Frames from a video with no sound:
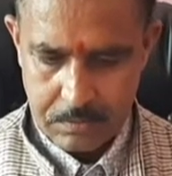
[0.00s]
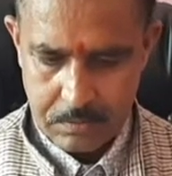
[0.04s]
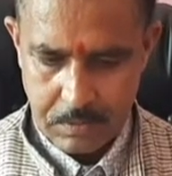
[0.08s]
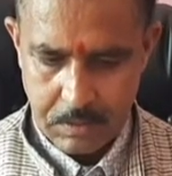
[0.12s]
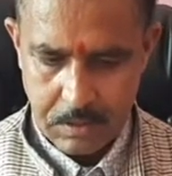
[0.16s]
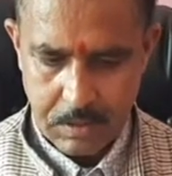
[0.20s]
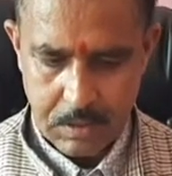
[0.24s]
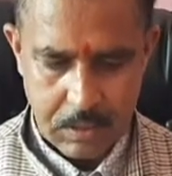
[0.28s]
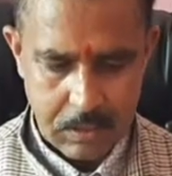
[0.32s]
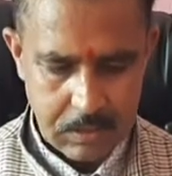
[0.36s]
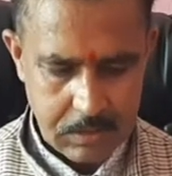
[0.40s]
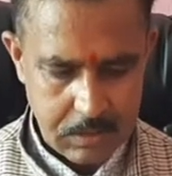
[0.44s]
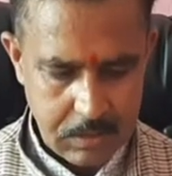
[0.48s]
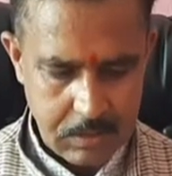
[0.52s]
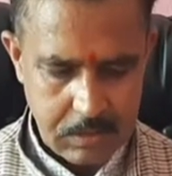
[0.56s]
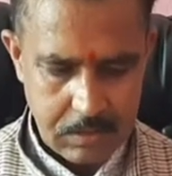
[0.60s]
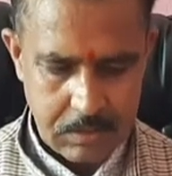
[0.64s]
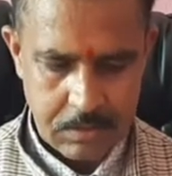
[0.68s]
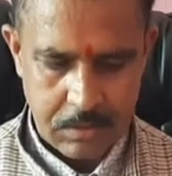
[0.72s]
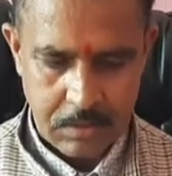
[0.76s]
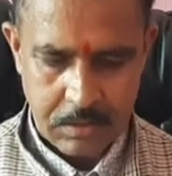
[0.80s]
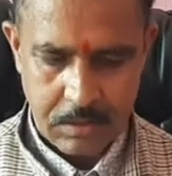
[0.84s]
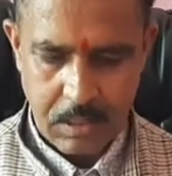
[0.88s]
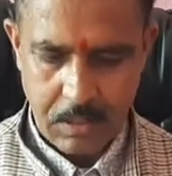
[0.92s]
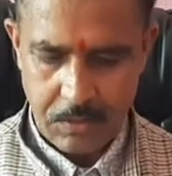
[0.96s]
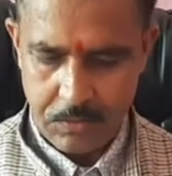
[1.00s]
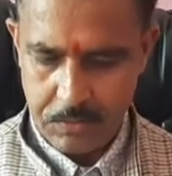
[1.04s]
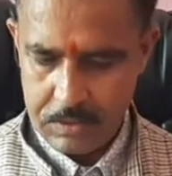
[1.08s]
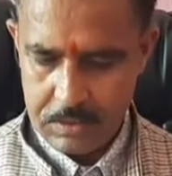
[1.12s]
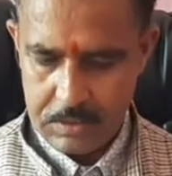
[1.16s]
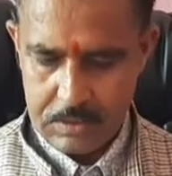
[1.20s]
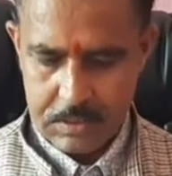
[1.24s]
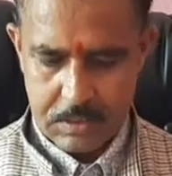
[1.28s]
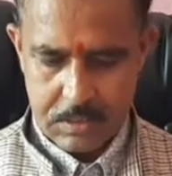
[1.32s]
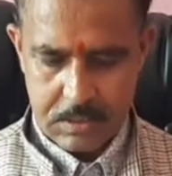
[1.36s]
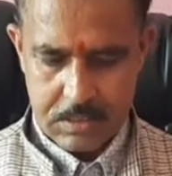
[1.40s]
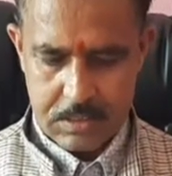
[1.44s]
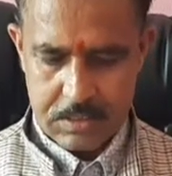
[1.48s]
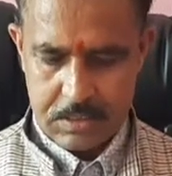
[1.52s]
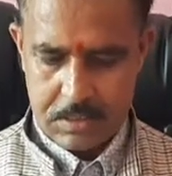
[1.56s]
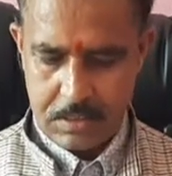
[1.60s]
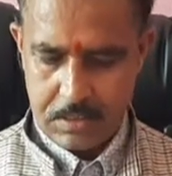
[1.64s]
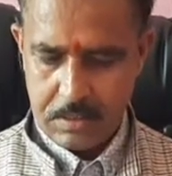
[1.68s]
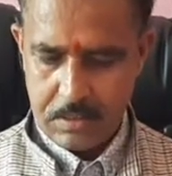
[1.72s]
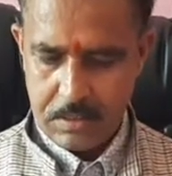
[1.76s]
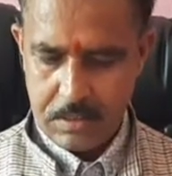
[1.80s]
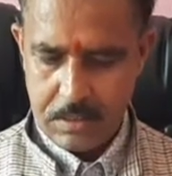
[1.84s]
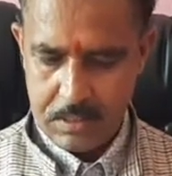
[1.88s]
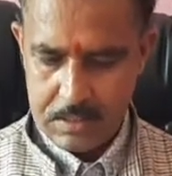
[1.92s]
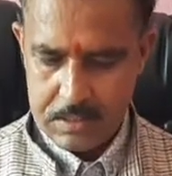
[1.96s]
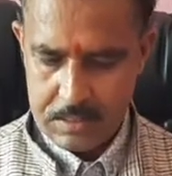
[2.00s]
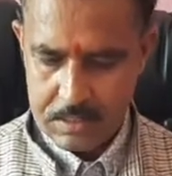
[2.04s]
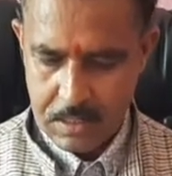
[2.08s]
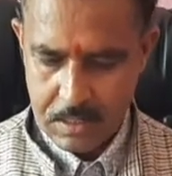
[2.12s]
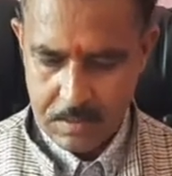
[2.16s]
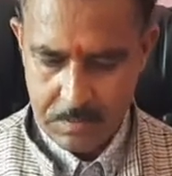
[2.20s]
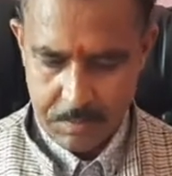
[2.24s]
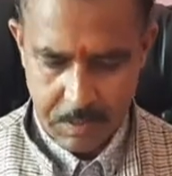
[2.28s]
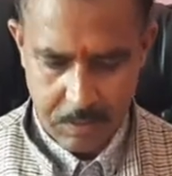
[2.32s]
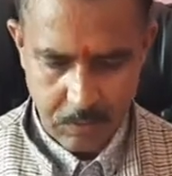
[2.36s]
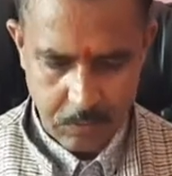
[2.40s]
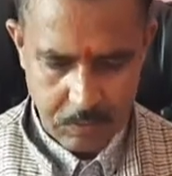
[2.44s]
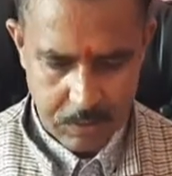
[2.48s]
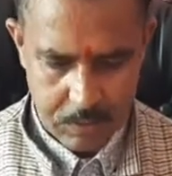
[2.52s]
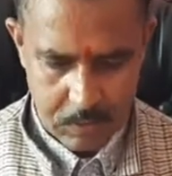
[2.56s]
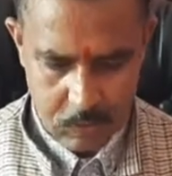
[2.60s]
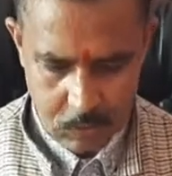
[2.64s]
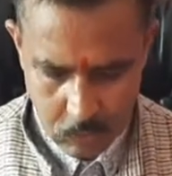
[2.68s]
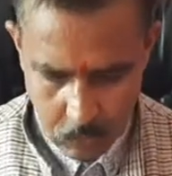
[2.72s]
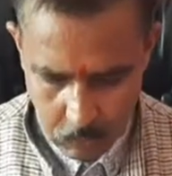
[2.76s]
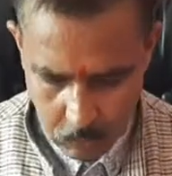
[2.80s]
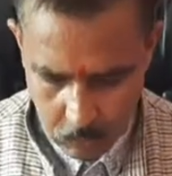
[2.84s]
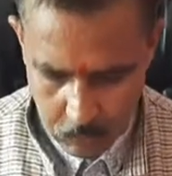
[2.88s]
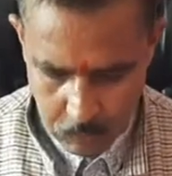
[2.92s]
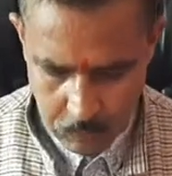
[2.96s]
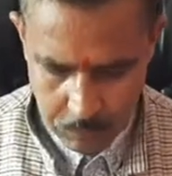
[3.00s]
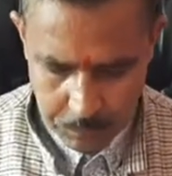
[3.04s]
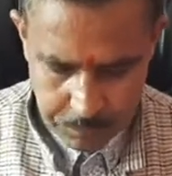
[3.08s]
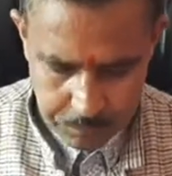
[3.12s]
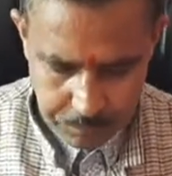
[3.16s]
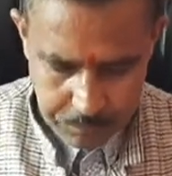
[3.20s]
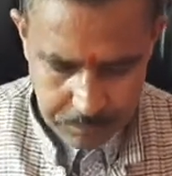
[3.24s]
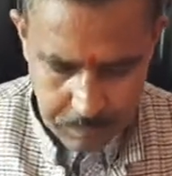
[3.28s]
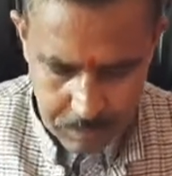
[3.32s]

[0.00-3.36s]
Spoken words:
I think nowadays these nets are being quite slow.